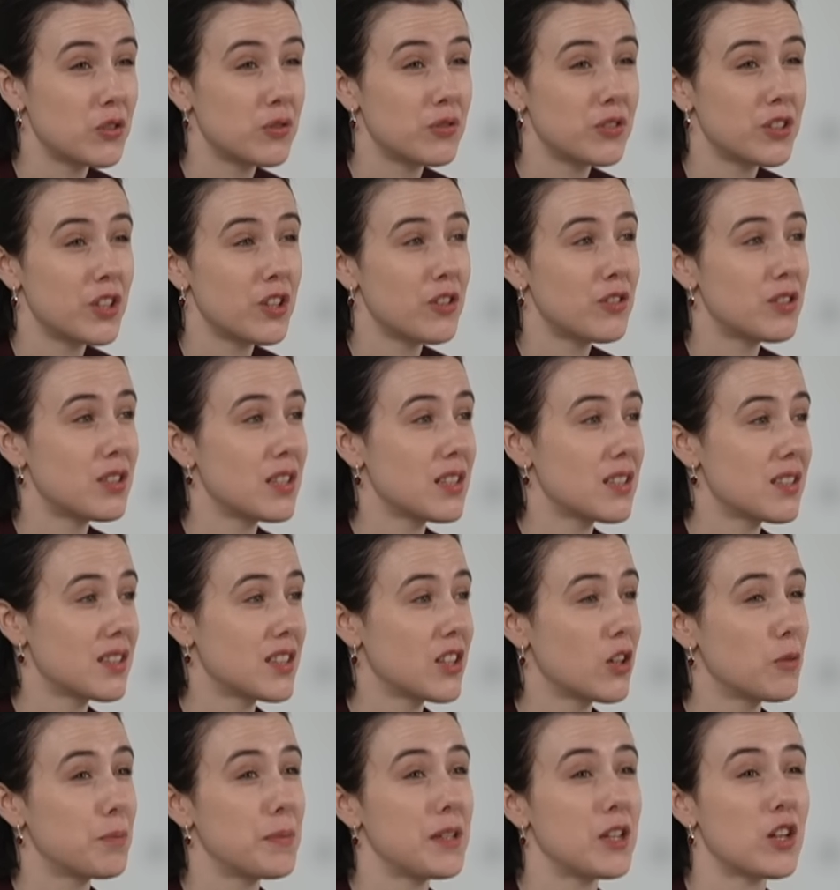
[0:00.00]
you'll notice
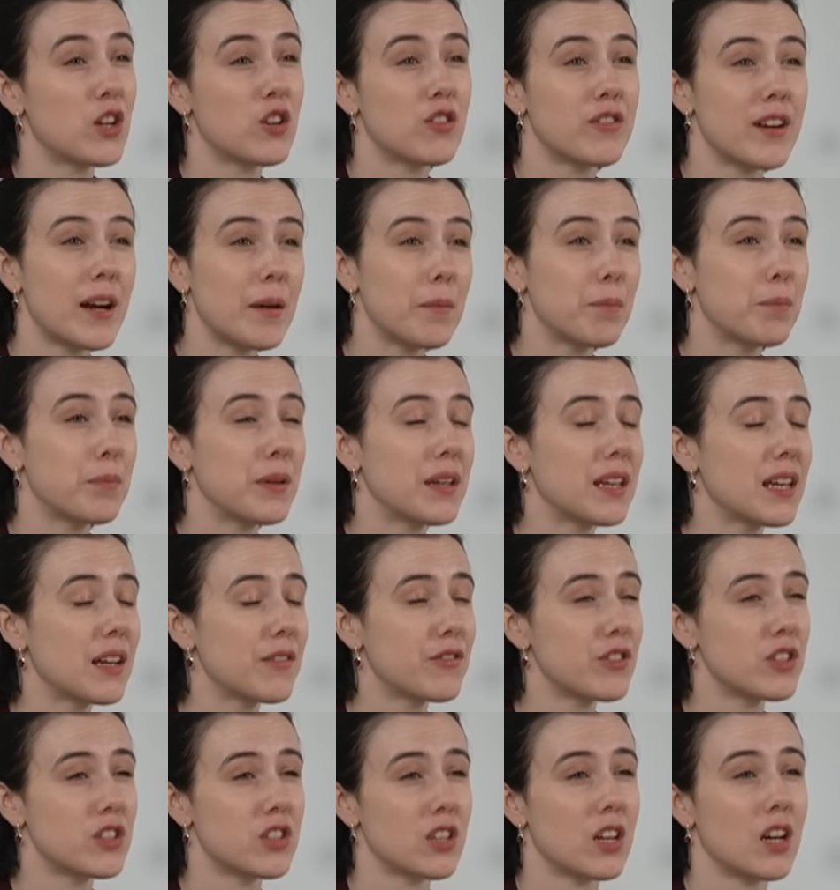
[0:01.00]
they'll be cramping
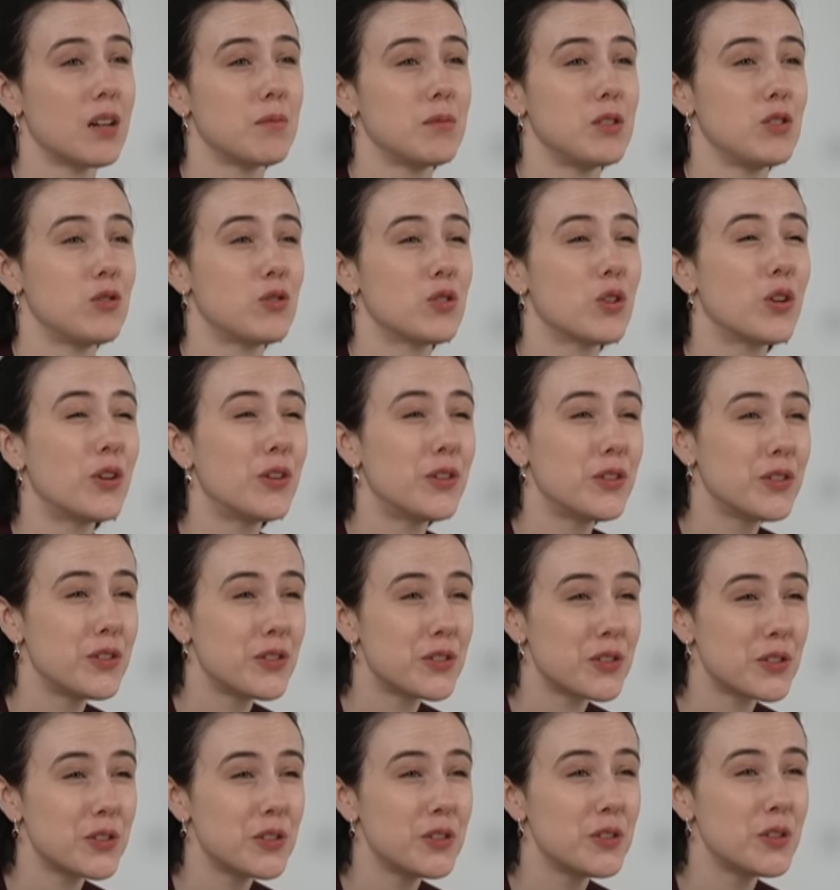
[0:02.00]
every time you
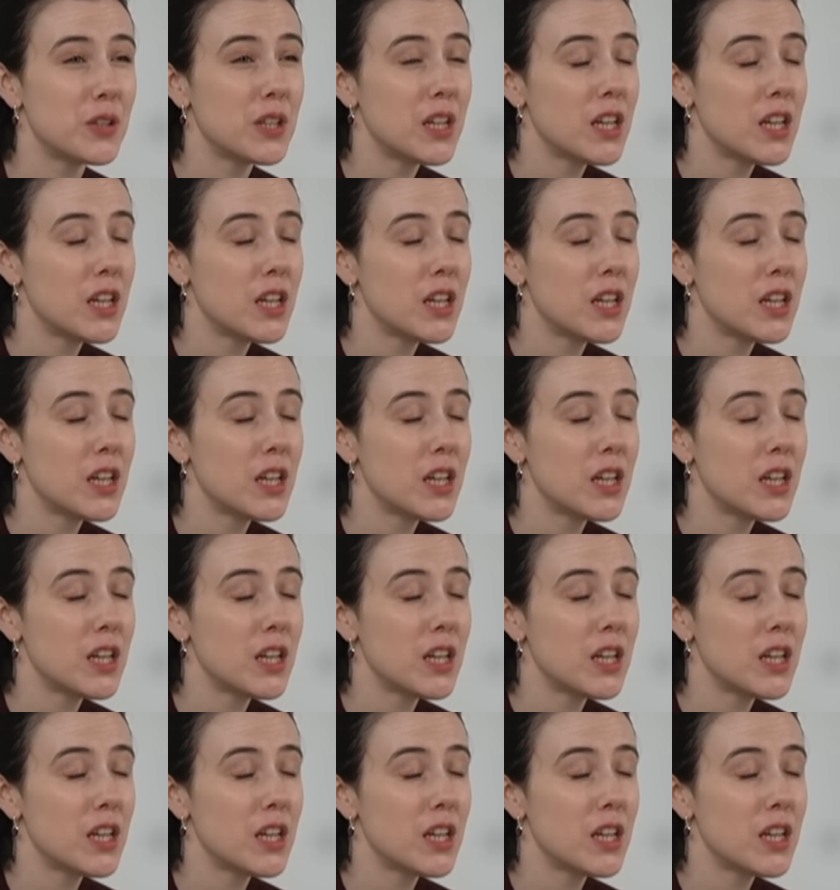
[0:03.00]
tendu.